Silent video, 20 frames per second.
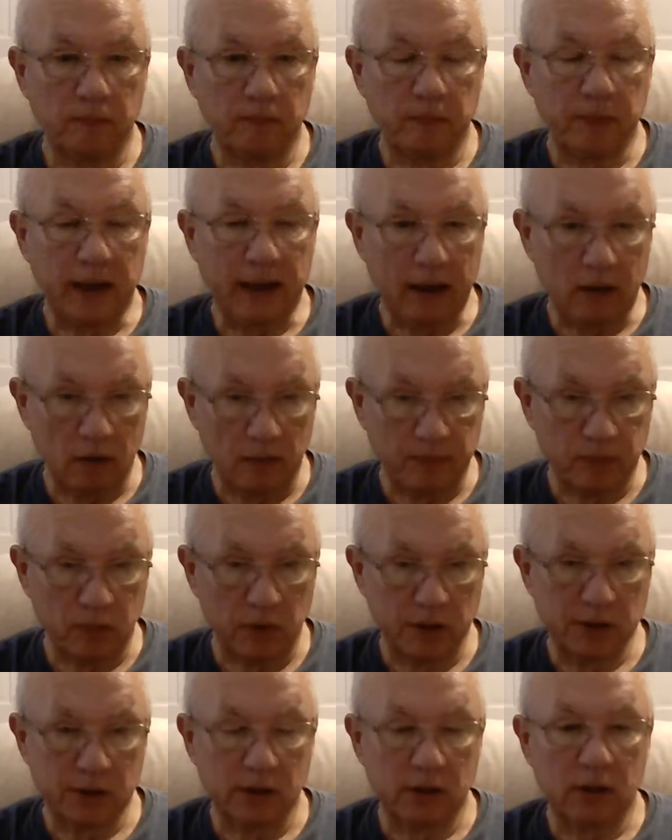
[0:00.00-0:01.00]
power
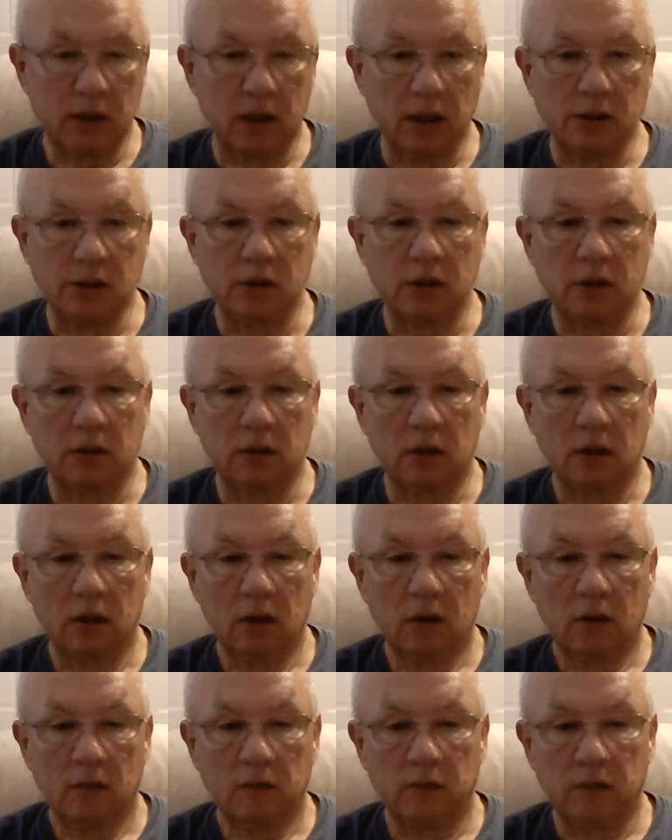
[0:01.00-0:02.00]
presentation
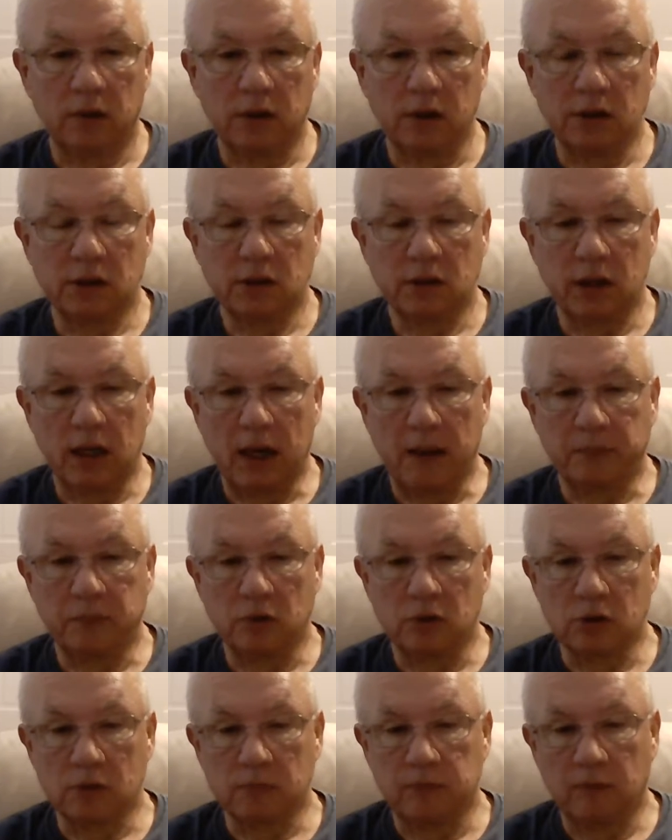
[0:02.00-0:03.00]
for these
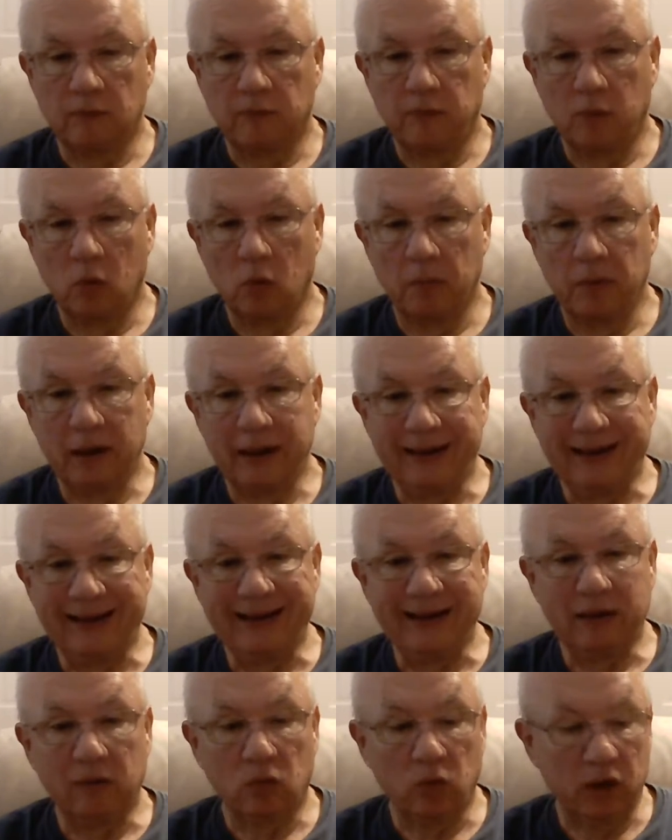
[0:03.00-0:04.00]
chapters before
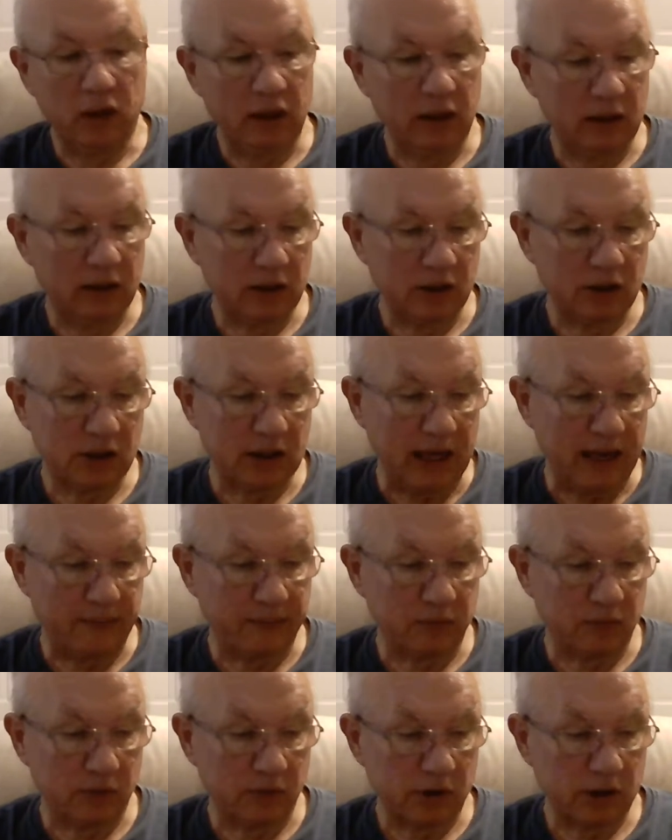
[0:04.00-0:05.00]
beginning reading the
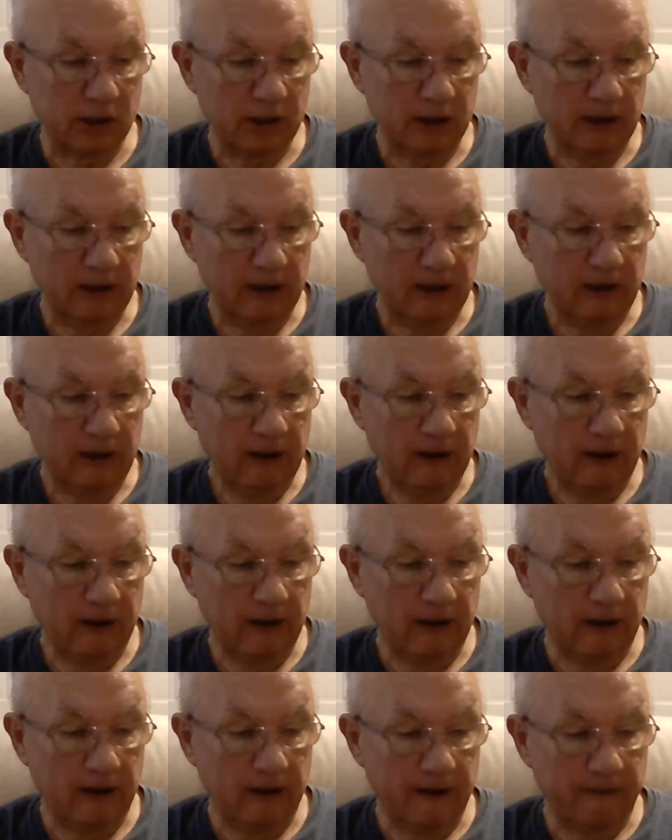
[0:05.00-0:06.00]
chapters
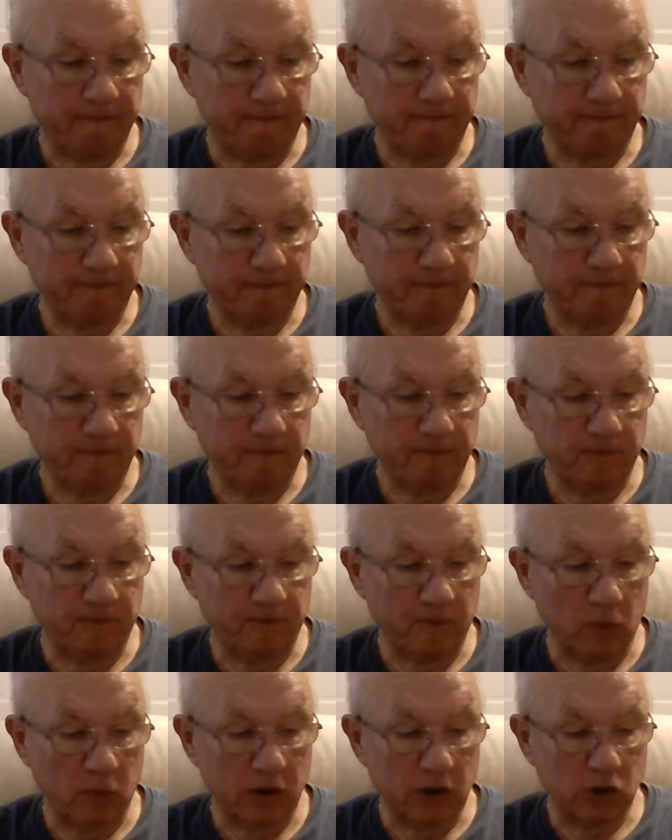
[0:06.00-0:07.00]

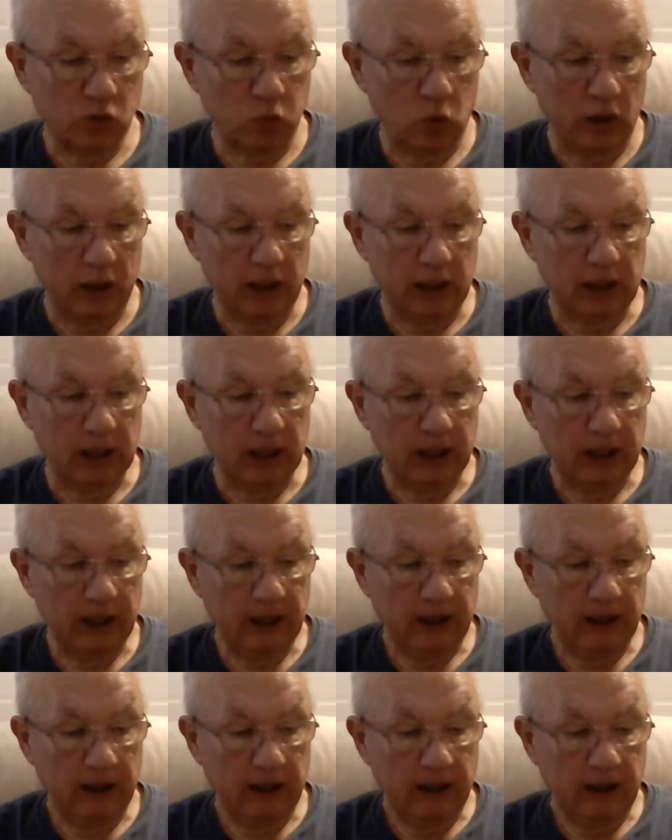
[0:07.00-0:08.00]
for this week.
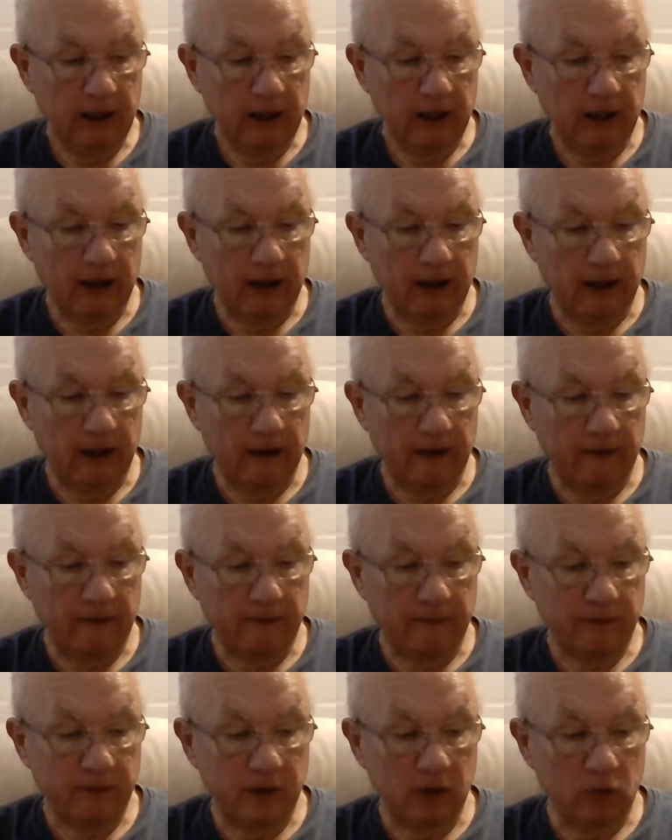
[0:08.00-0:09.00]

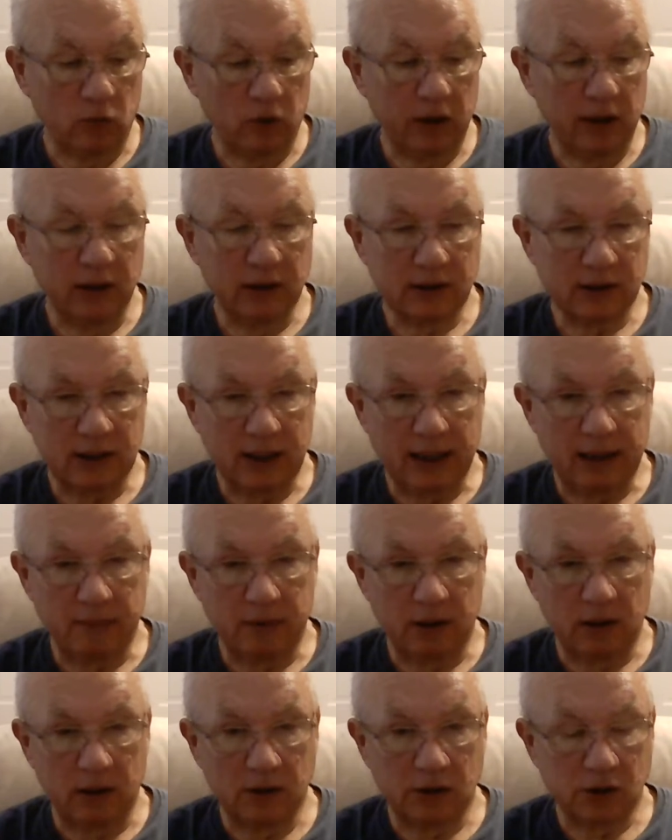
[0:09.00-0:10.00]
The reading
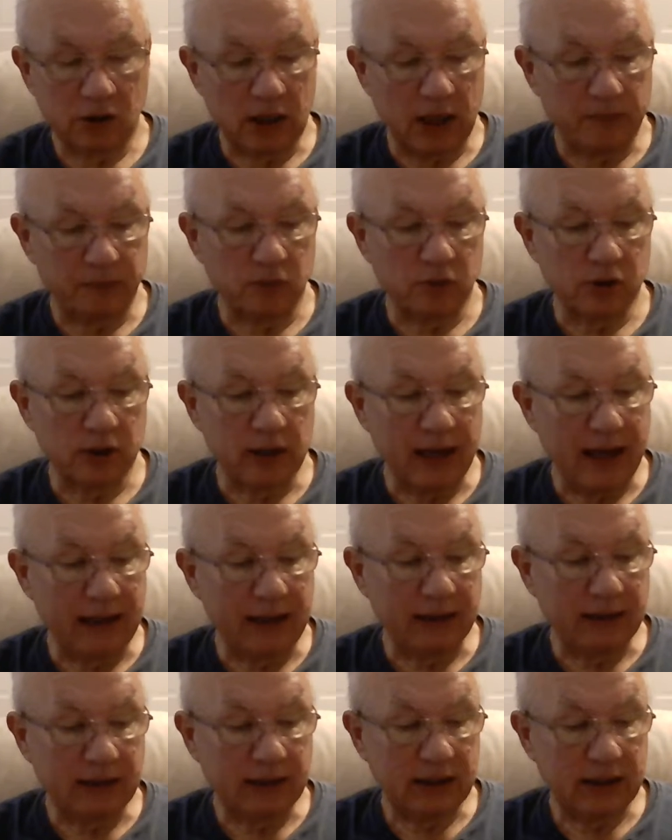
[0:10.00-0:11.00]
assignment is chapters 9
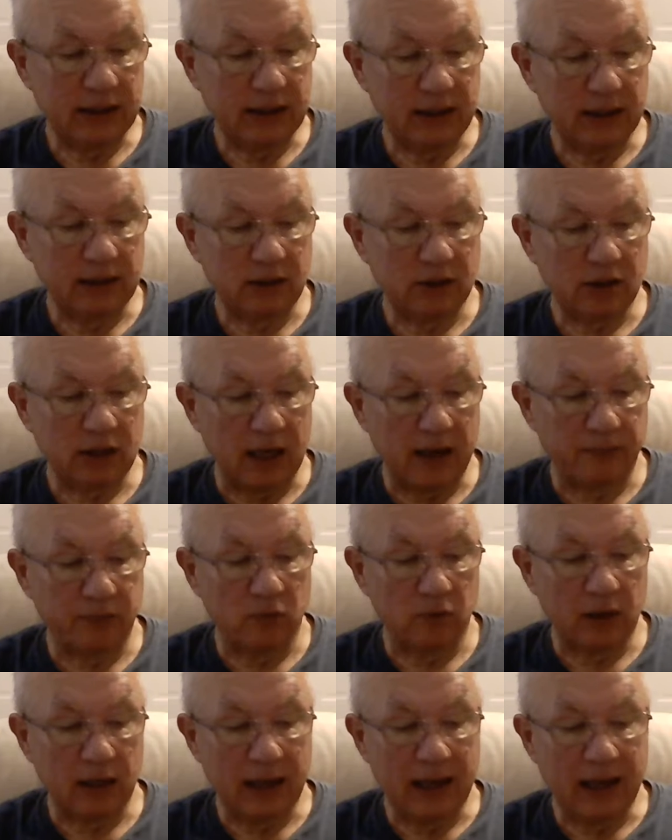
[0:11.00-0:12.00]
and 10.
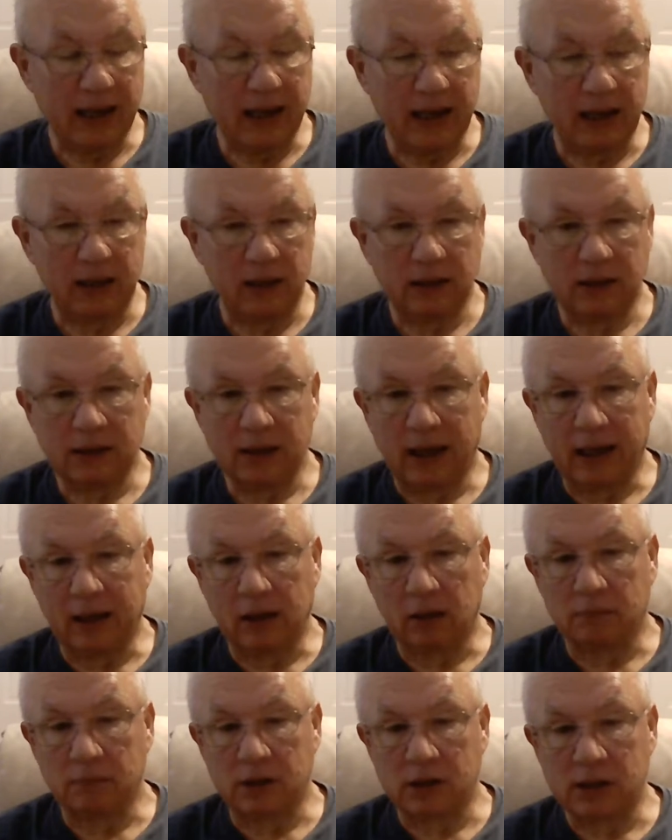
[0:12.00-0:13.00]
Chapter 9
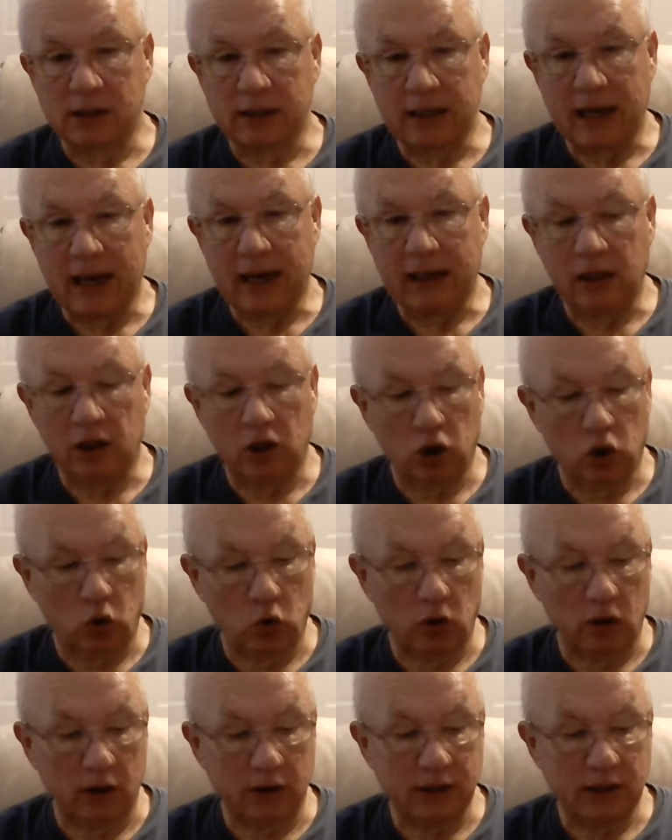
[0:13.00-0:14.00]
entitled Misguided
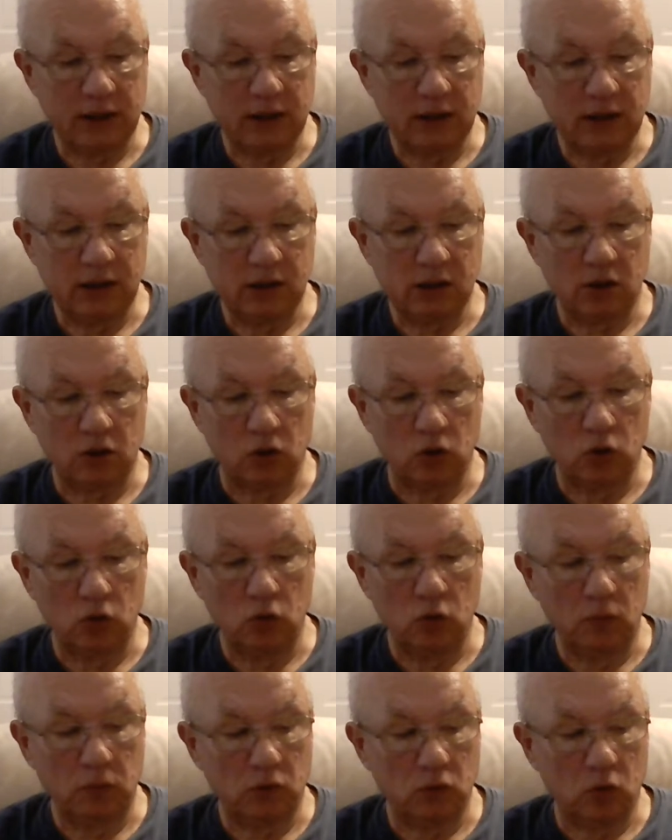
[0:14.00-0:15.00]
Loyalties, to
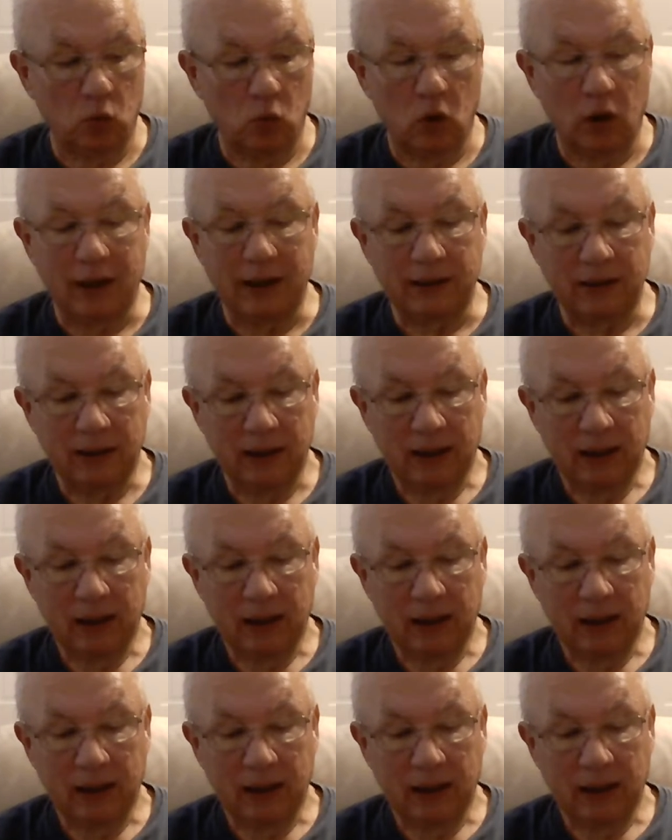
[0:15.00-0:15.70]
whom, to what,